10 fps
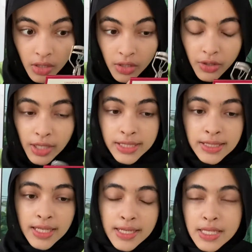Do you guys
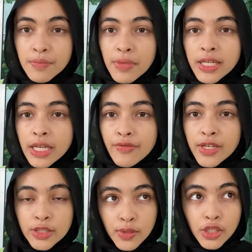think it's a big
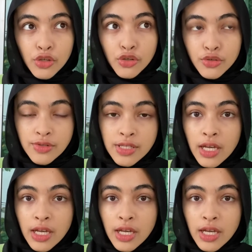difference when you use